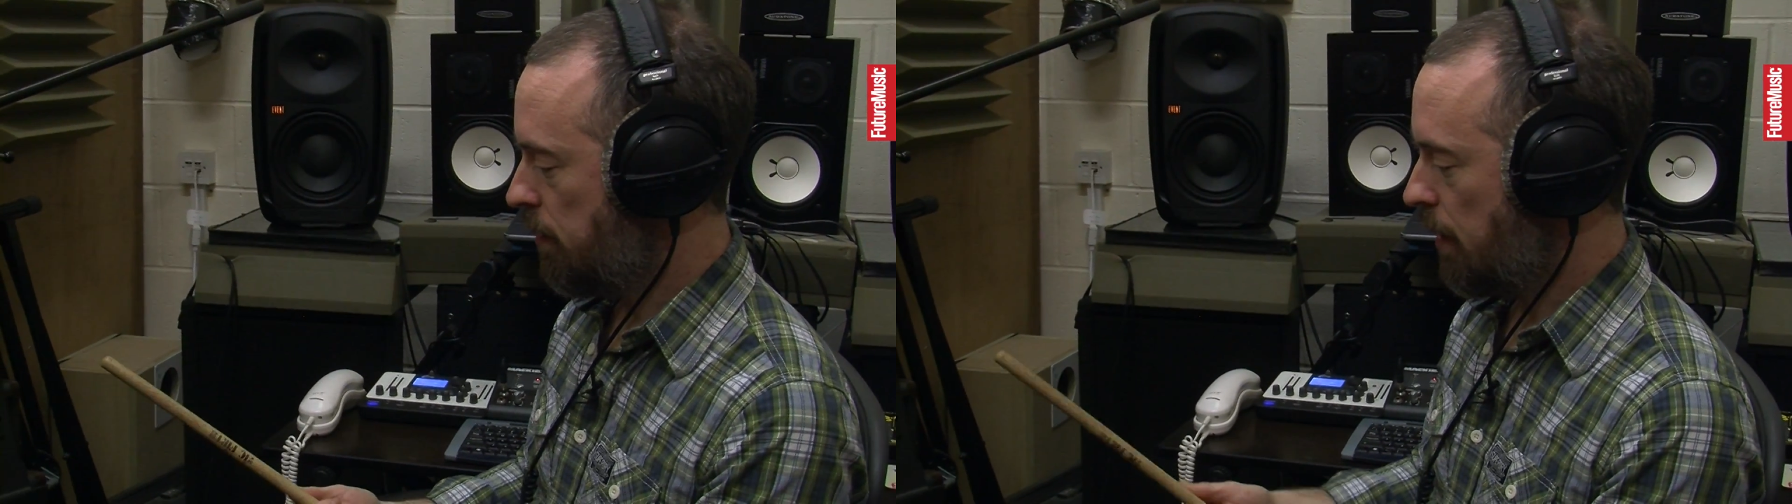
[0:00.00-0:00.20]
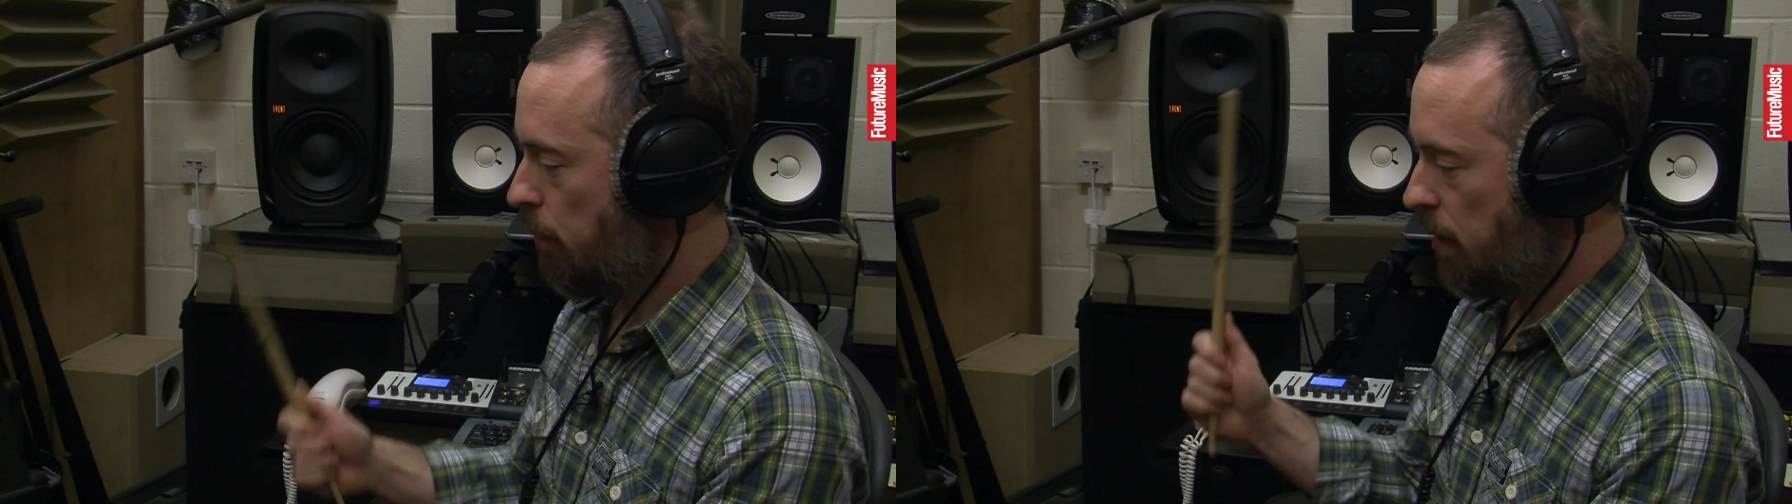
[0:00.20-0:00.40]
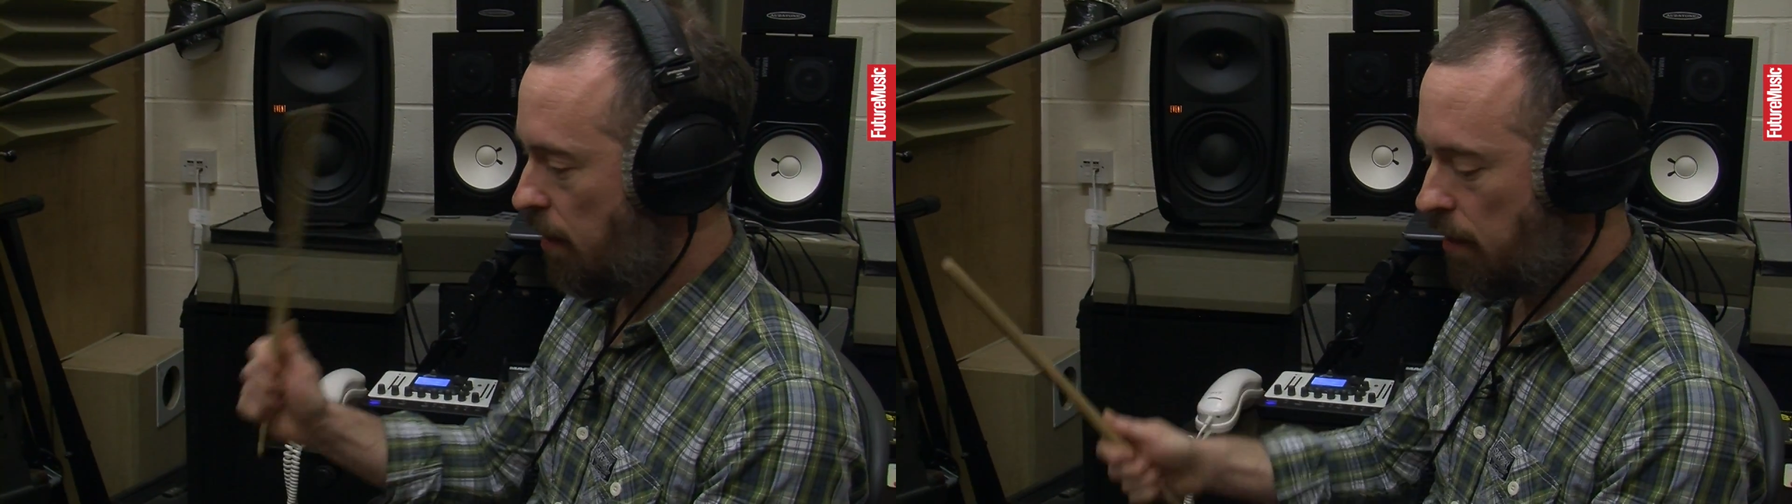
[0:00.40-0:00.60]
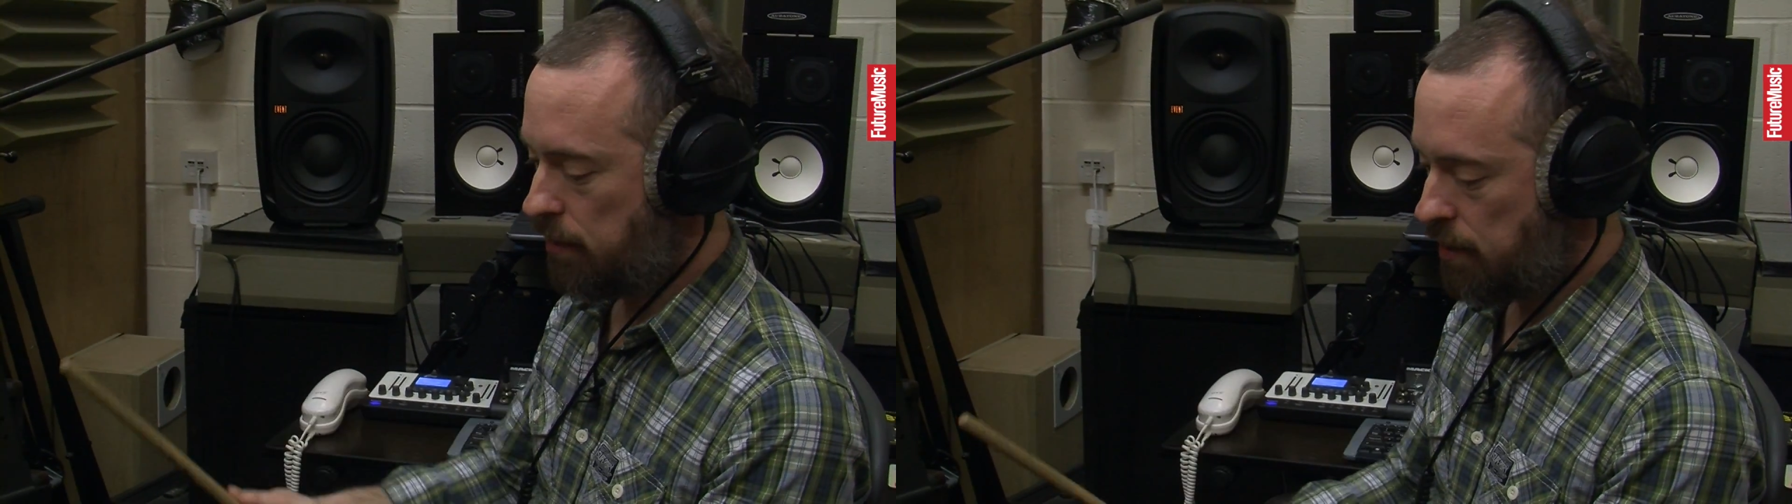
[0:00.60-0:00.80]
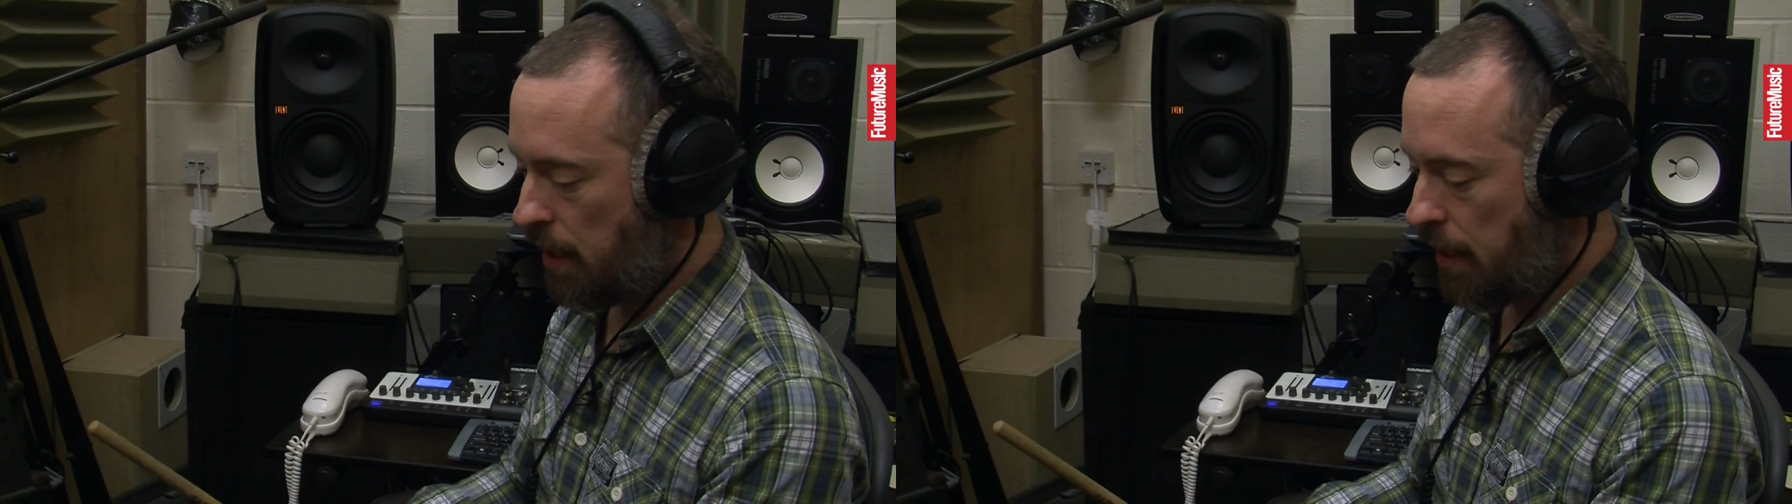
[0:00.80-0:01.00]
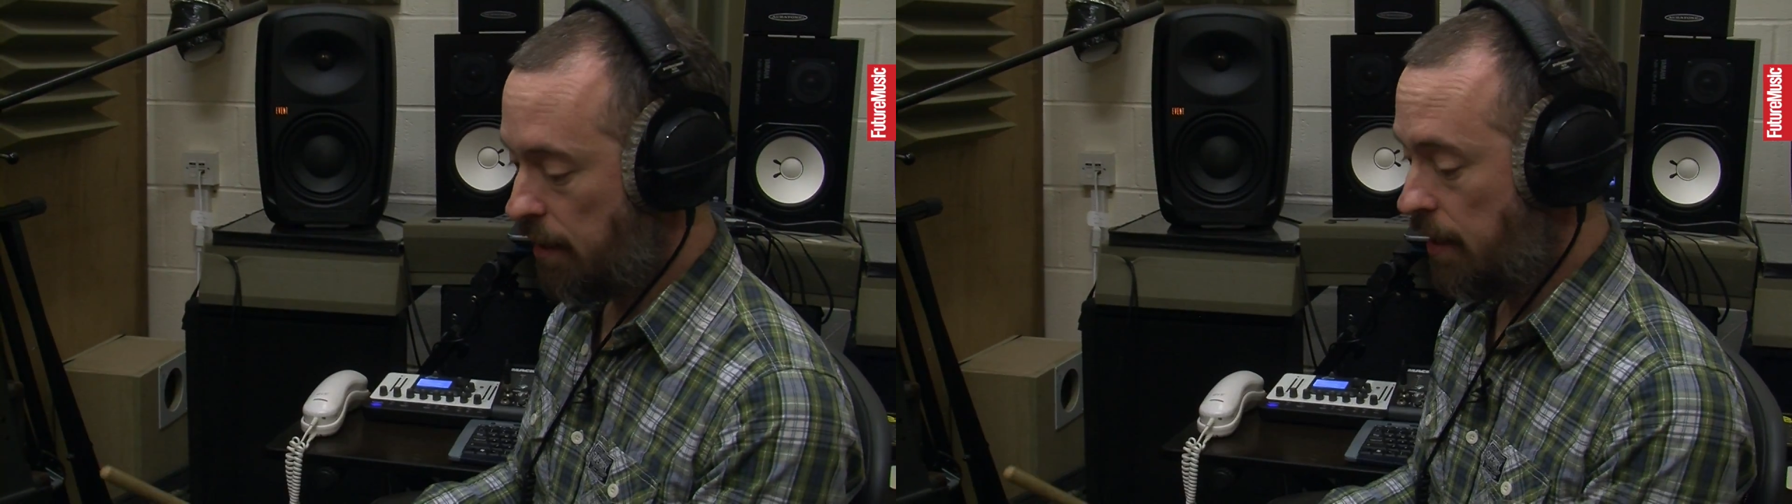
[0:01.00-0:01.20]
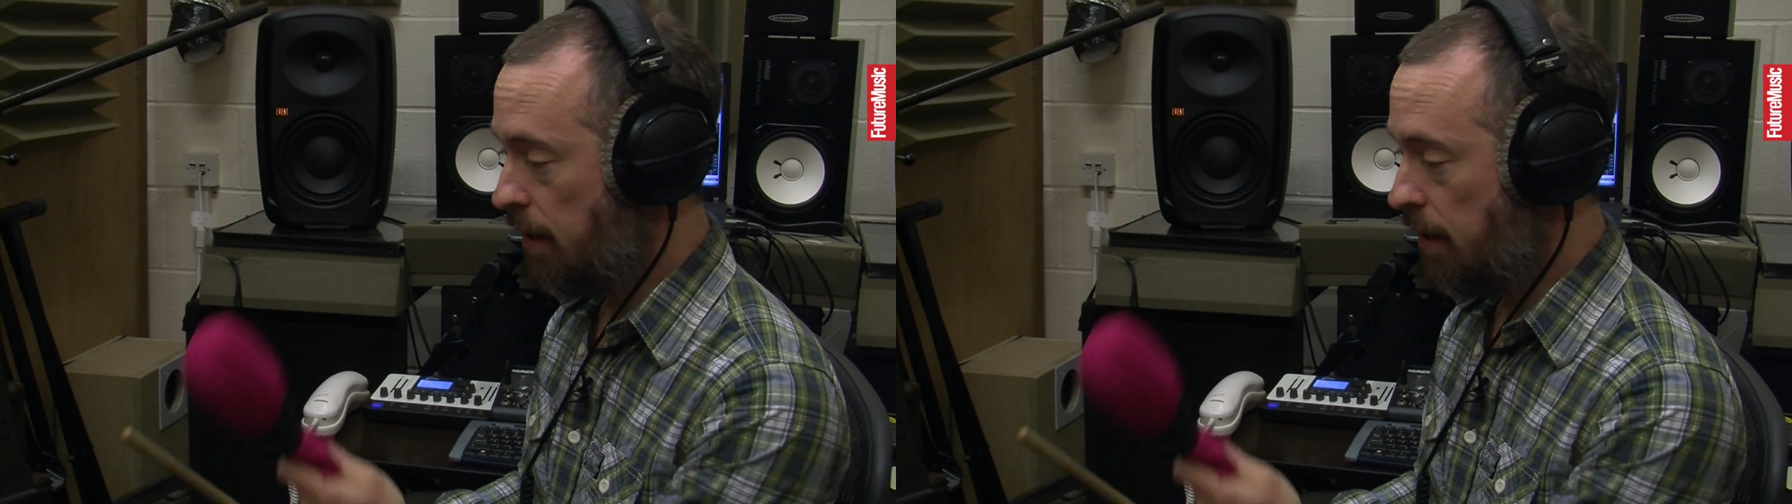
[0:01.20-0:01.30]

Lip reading: say, with the hard stick and